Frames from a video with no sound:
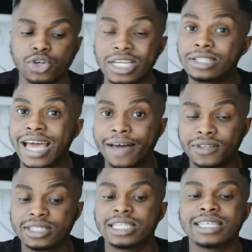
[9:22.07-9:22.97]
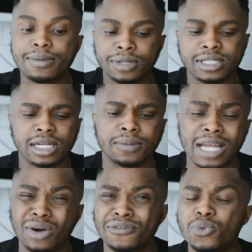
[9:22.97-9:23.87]
You need to have this template set up.
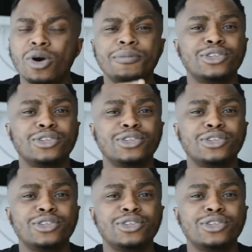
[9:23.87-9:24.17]
Now if you want